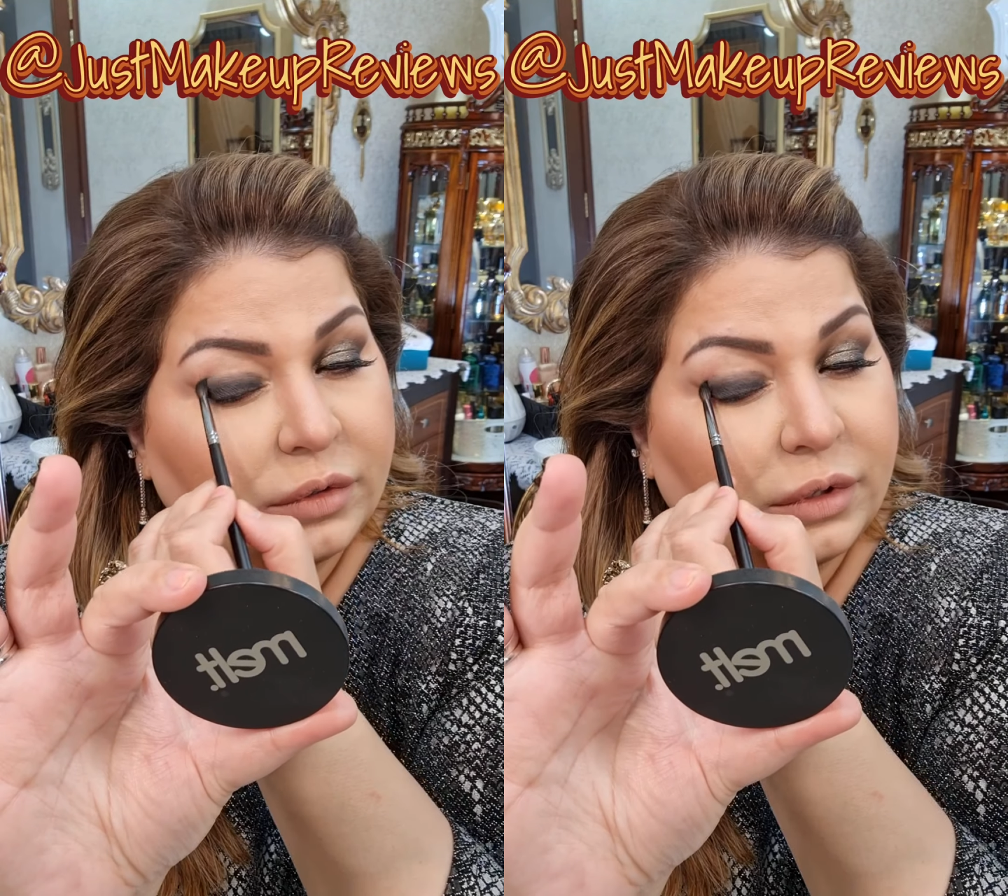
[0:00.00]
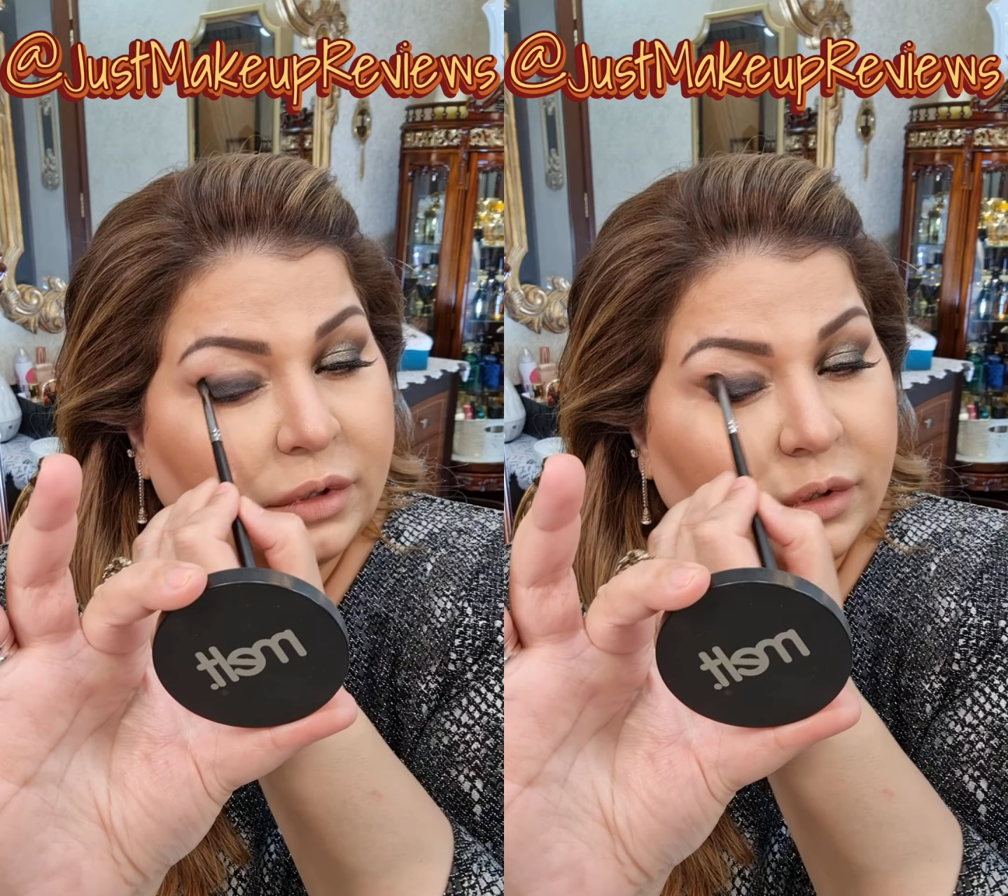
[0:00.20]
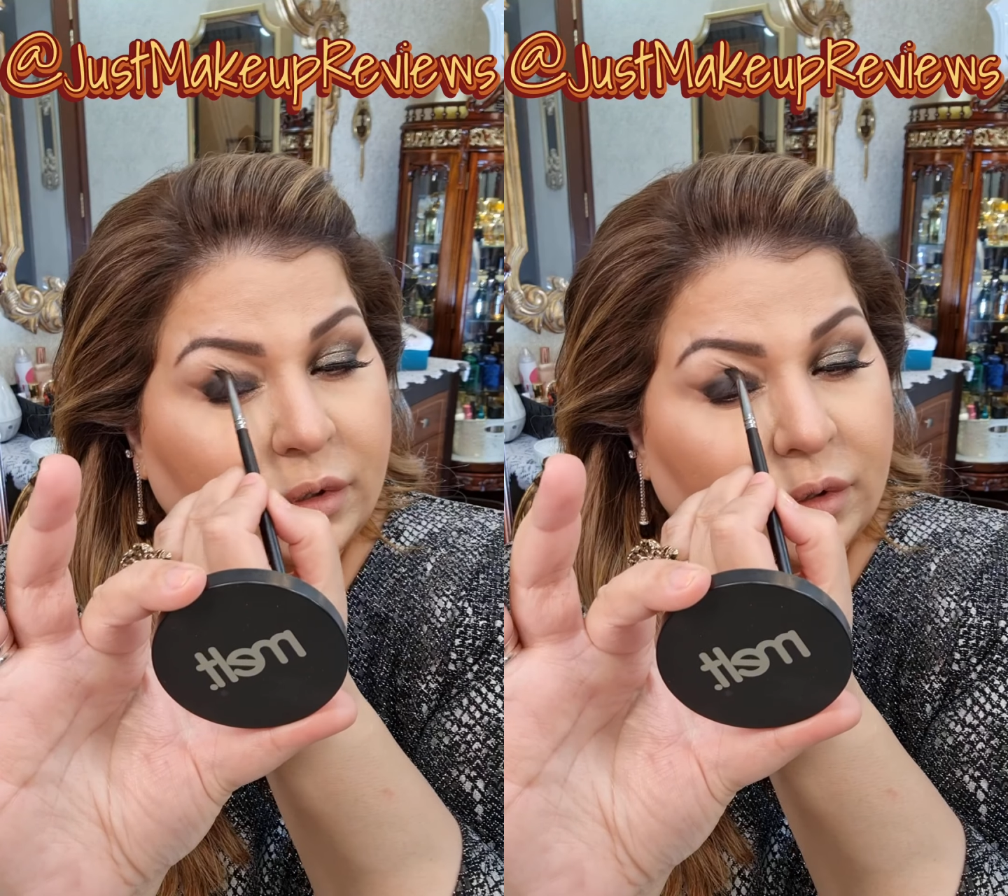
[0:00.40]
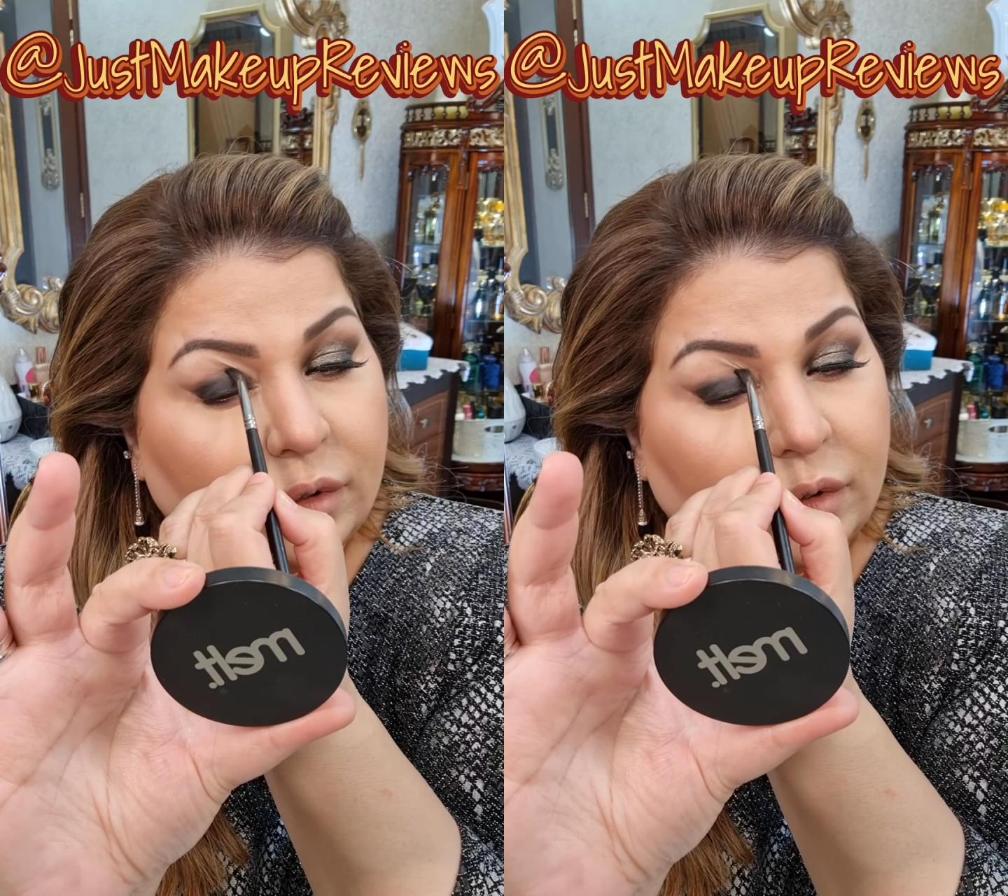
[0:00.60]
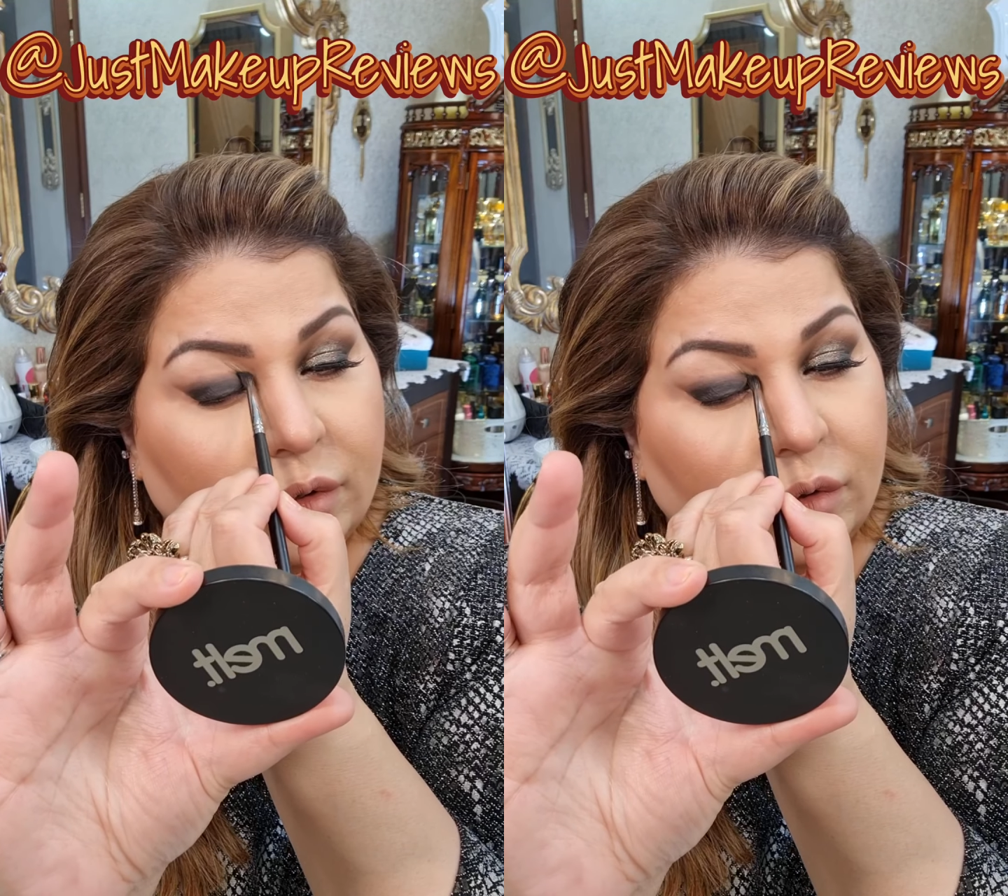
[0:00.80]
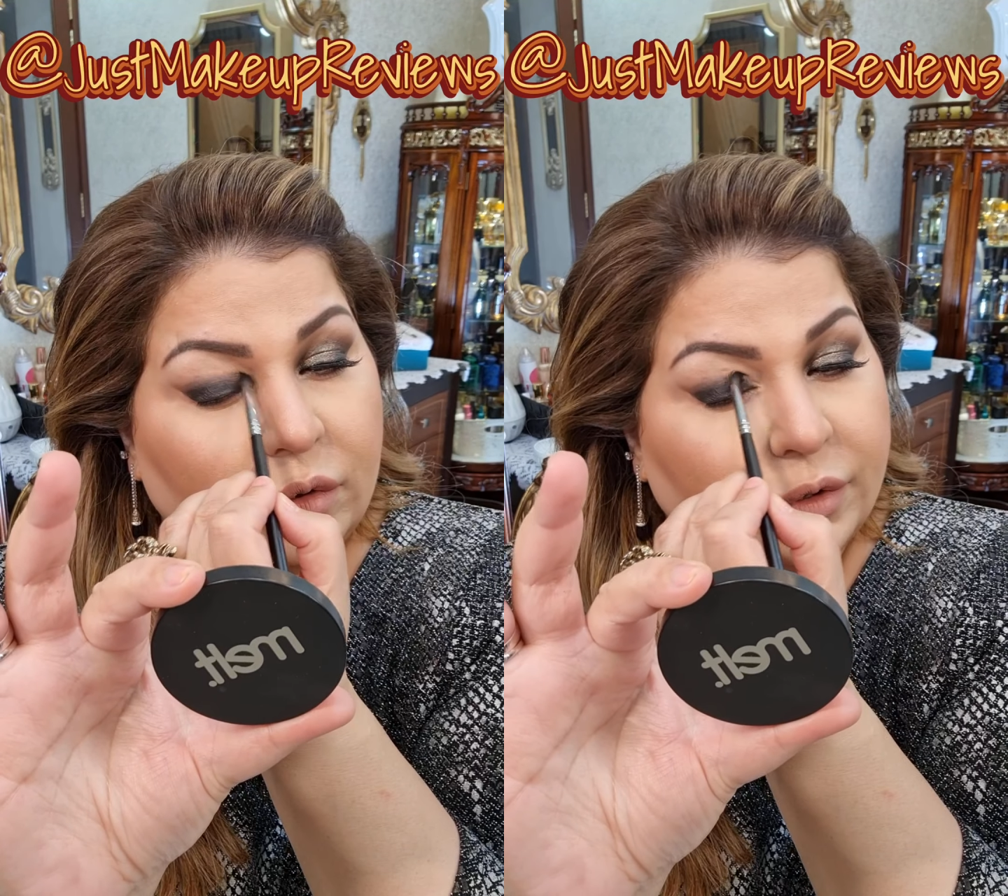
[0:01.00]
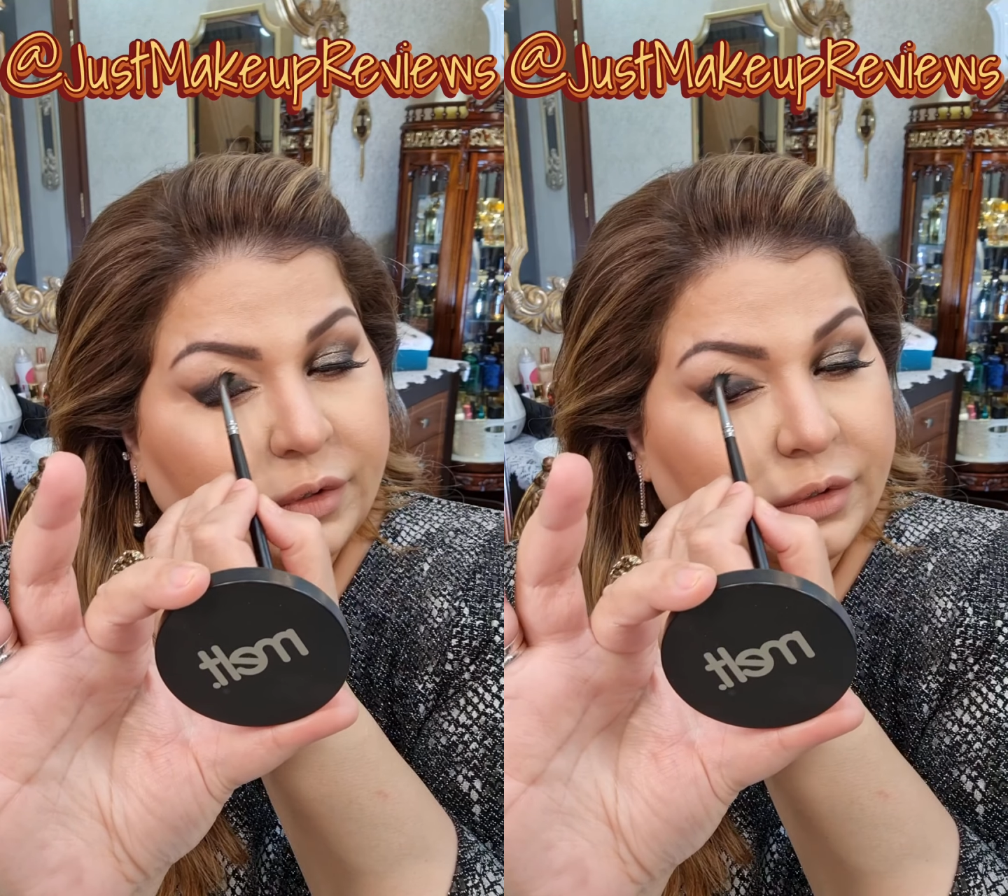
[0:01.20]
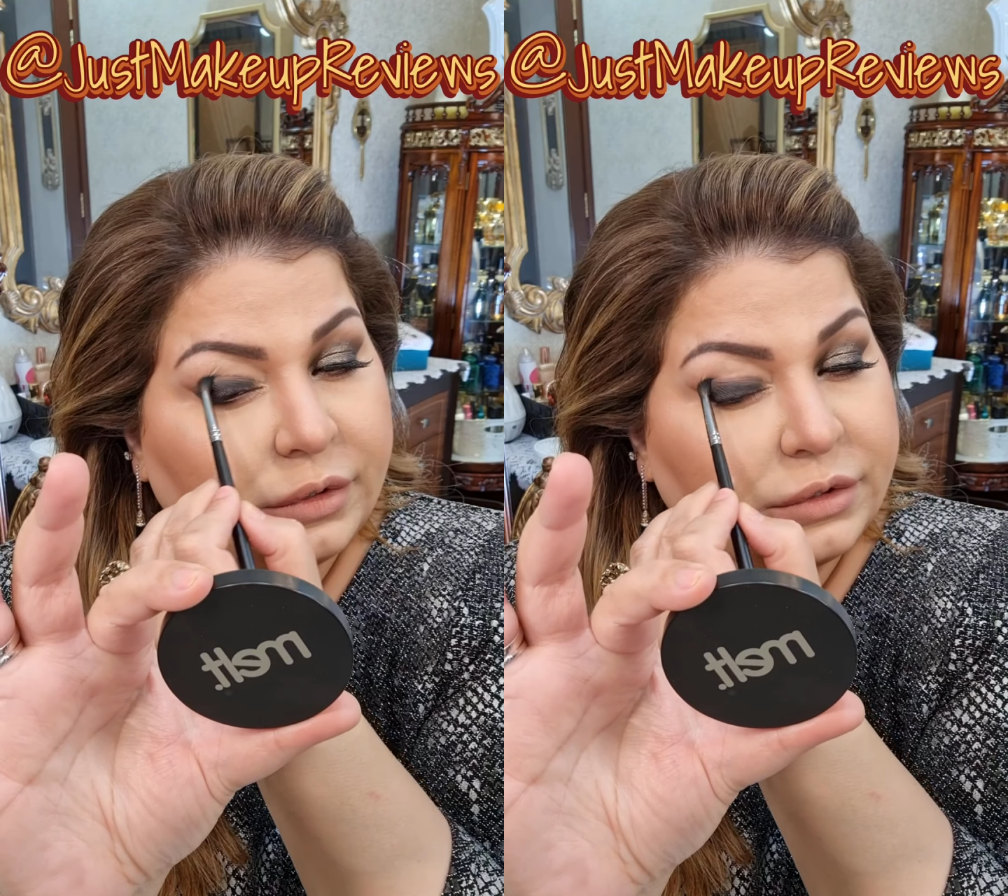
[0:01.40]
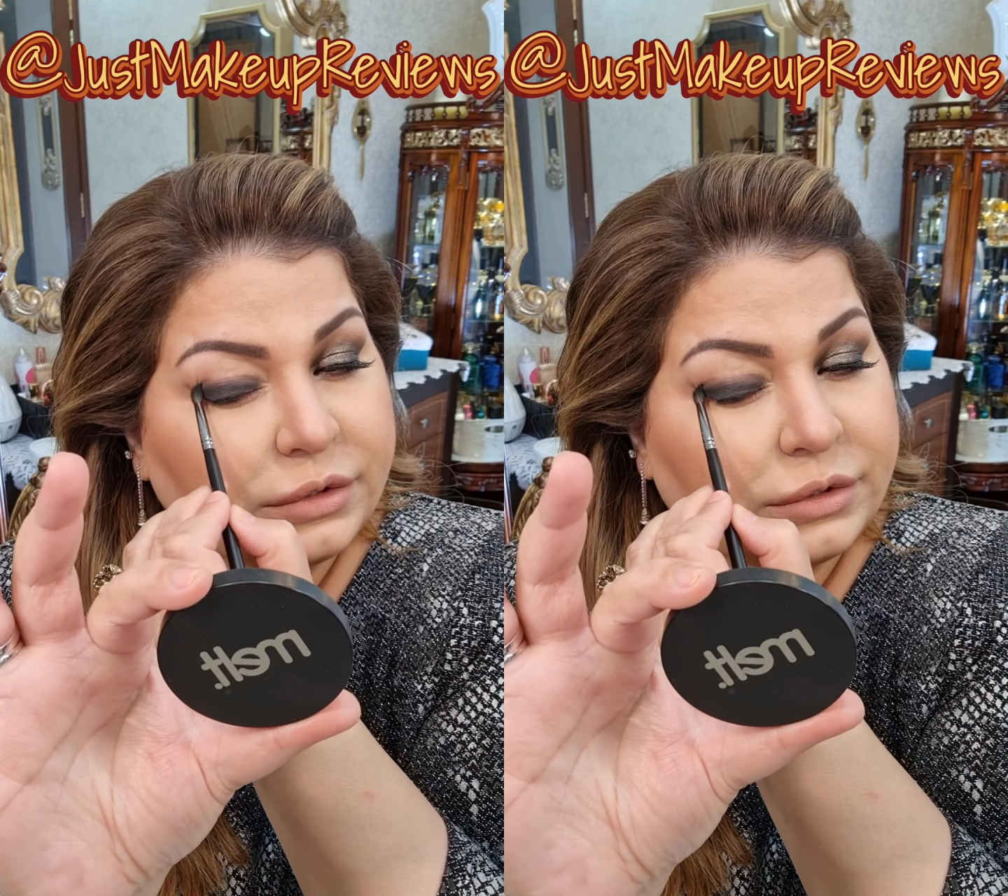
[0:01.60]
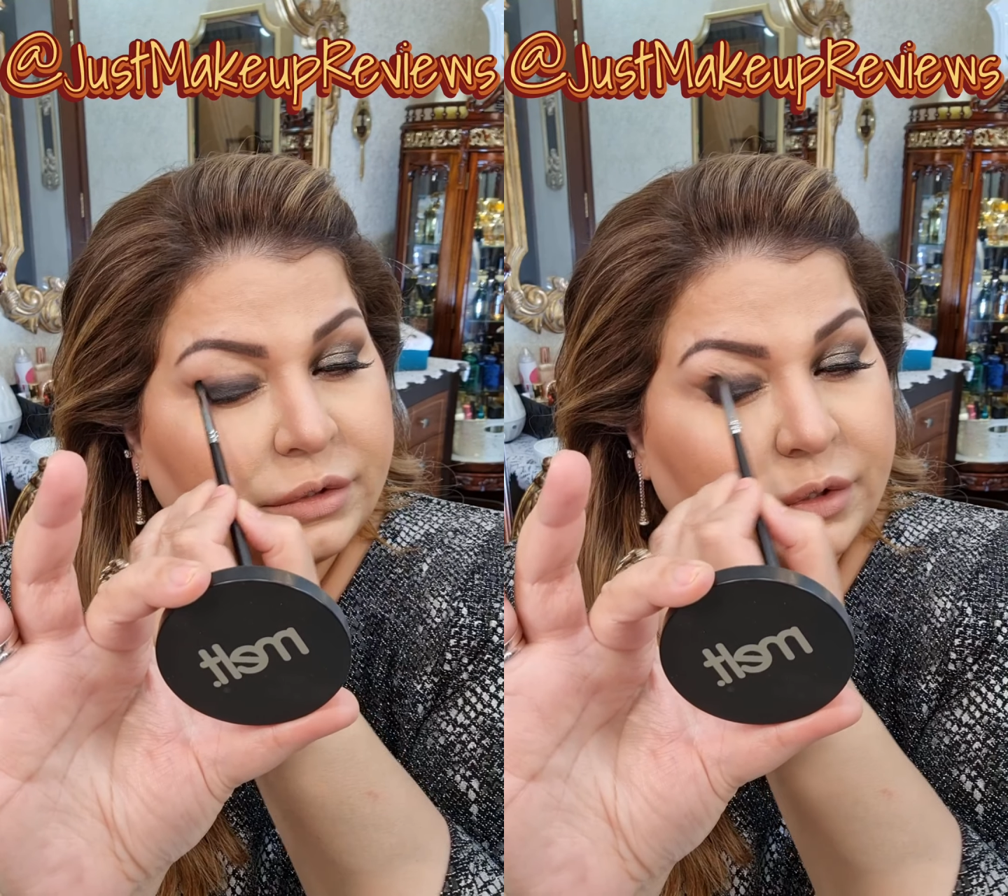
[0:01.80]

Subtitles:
the corners